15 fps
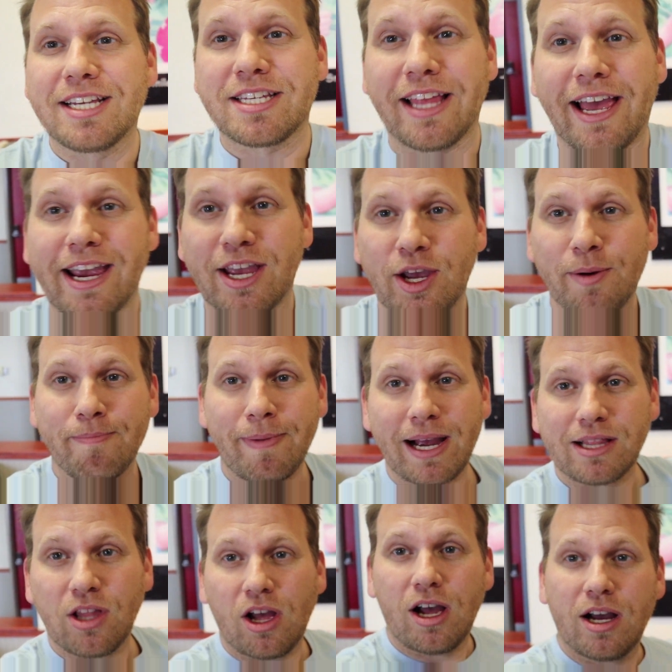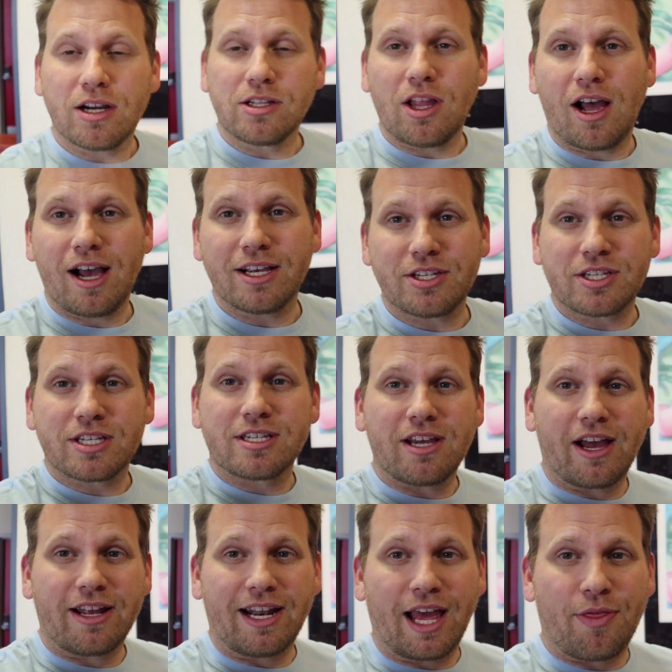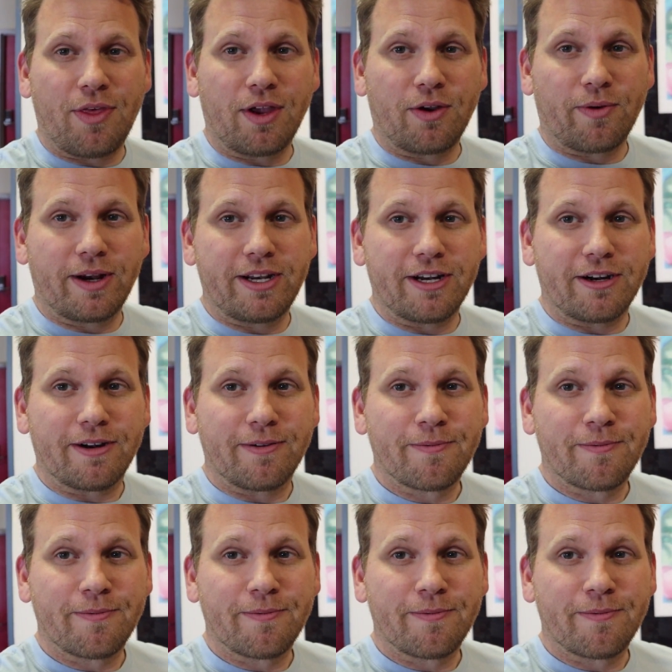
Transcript: is like my long lost son, I think, right here.